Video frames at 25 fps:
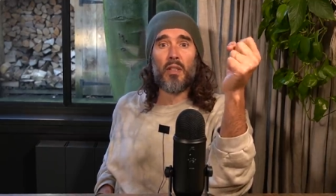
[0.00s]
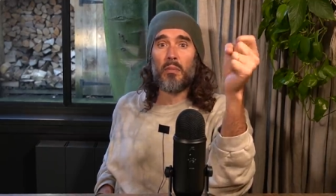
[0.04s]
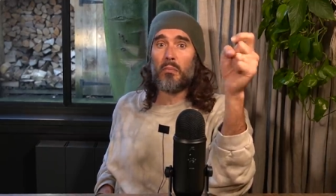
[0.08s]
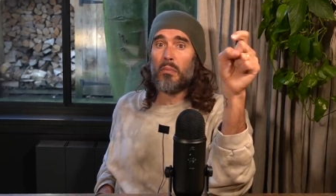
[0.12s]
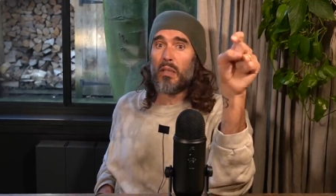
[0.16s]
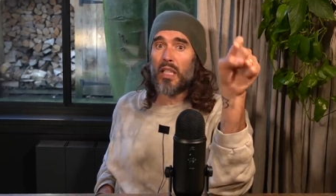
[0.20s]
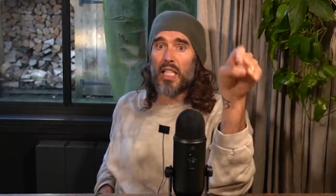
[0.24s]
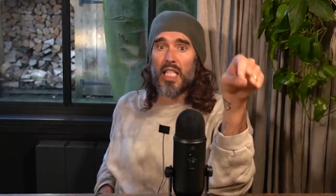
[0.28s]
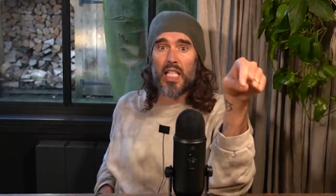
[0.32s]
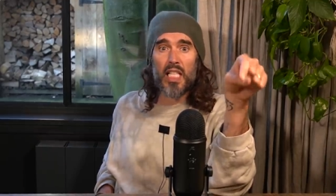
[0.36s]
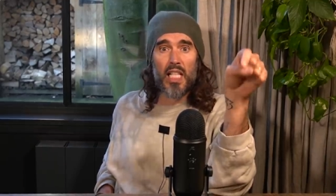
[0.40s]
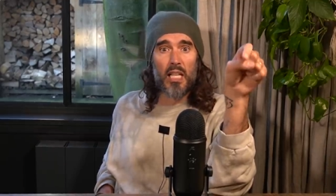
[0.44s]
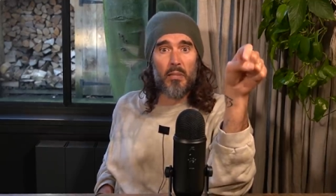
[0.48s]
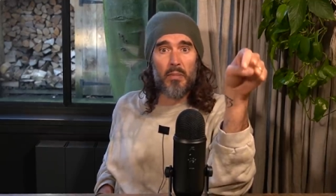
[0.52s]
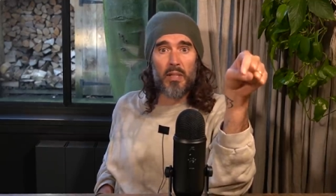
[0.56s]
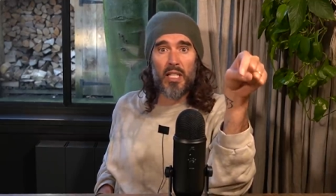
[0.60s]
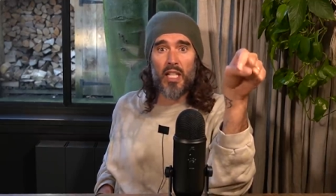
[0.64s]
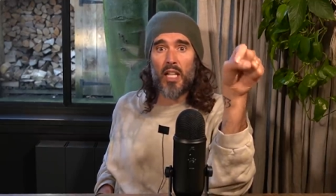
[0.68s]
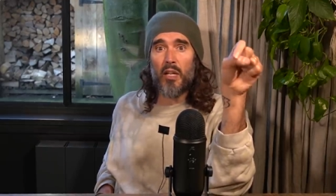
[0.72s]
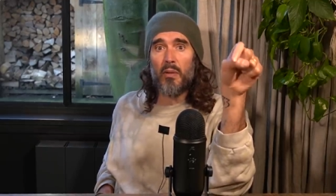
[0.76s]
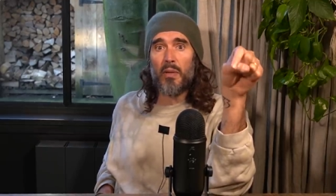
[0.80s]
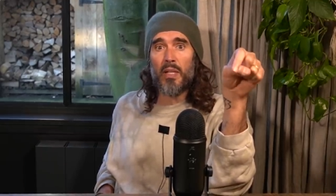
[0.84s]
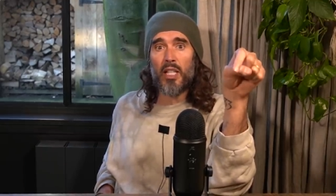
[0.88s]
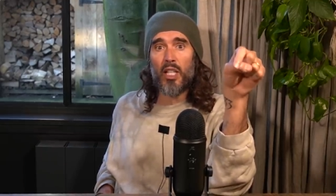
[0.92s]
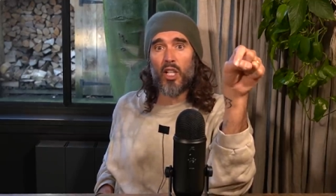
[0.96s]
and please let me
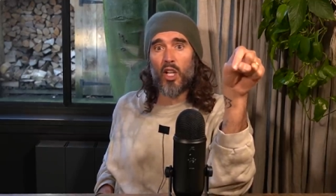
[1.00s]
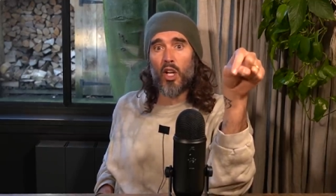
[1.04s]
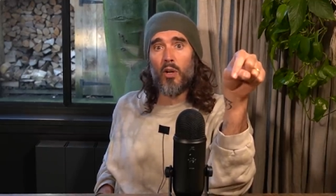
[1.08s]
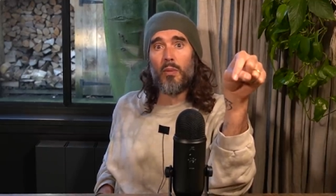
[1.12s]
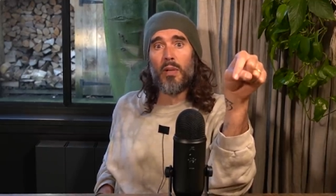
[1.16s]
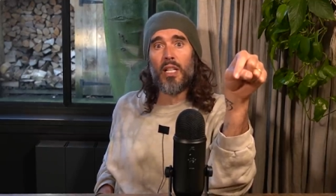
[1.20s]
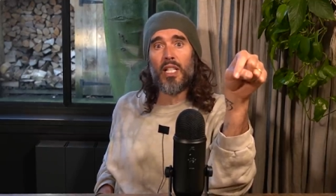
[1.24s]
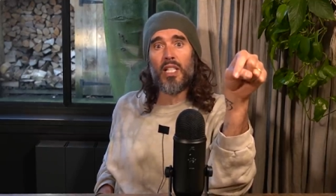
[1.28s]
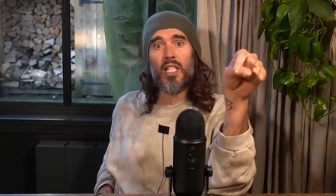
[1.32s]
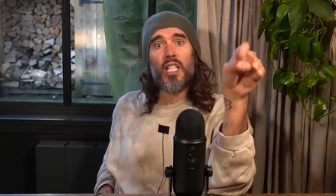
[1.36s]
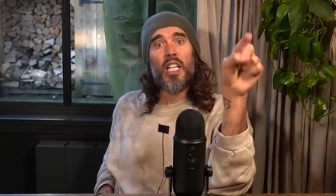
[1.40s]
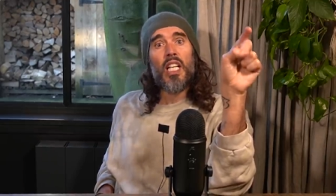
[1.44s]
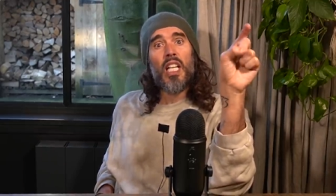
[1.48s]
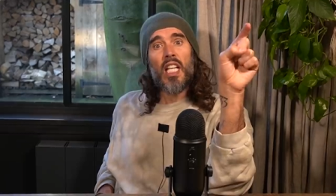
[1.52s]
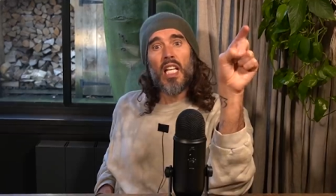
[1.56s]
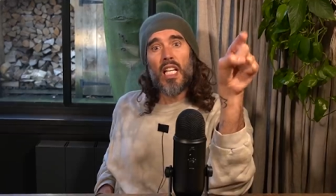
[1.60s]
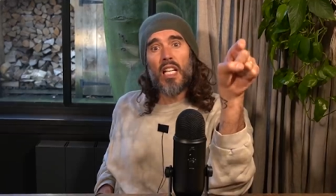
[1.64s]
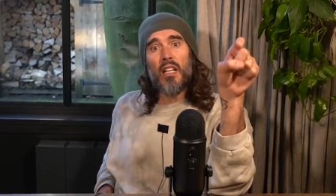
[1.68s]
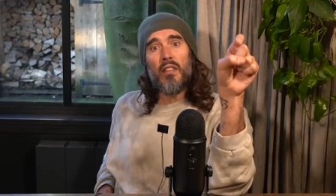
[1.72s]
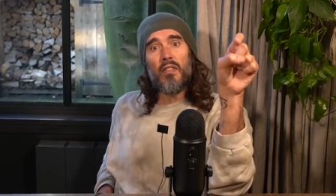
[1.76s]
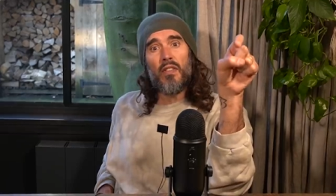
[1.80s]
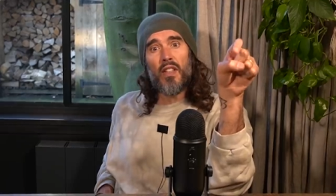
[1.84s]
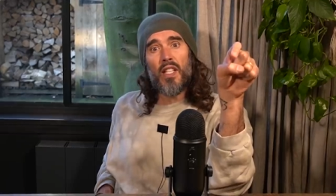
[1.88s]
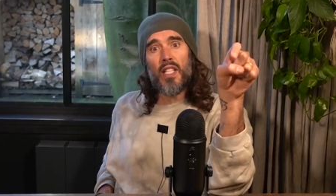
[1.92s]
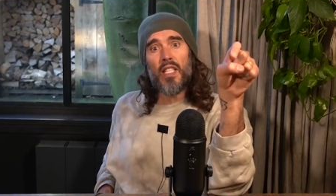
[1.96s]
know in the comments
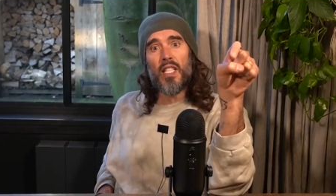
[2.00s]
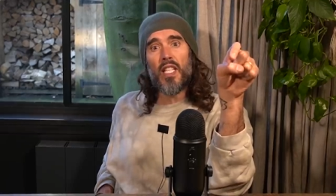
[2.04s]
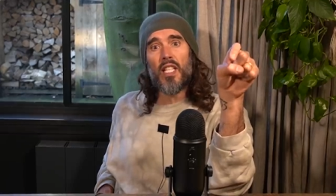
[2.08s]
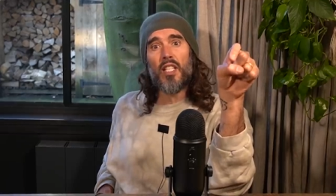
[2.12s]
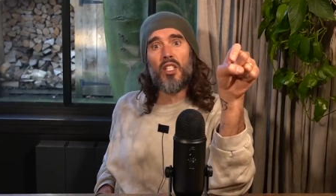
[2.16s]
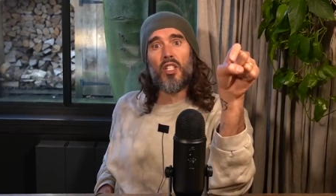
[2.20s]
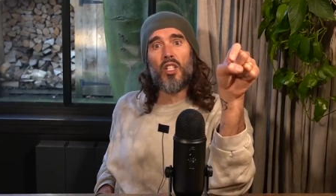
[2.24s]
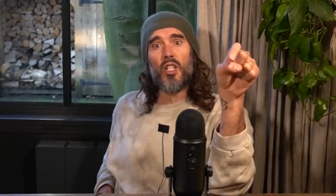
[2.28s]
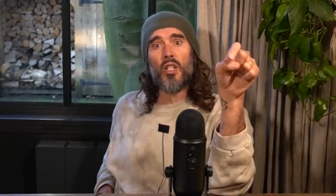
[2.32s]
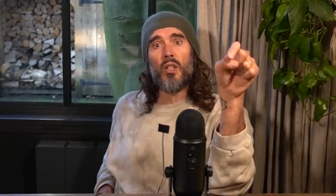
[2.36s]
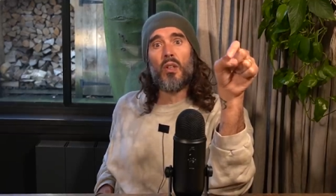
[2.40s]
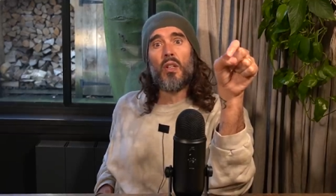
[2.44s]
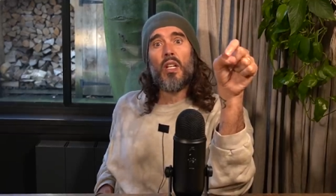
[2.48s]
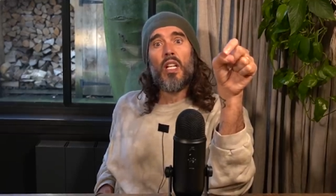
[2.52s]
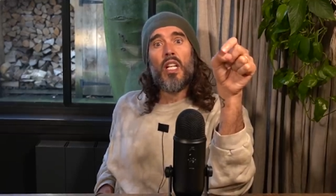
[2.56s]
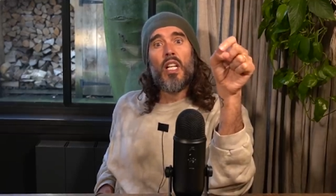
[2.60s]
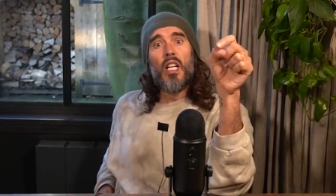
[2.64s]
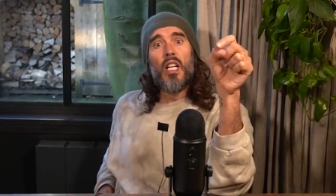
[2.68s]
if this is you,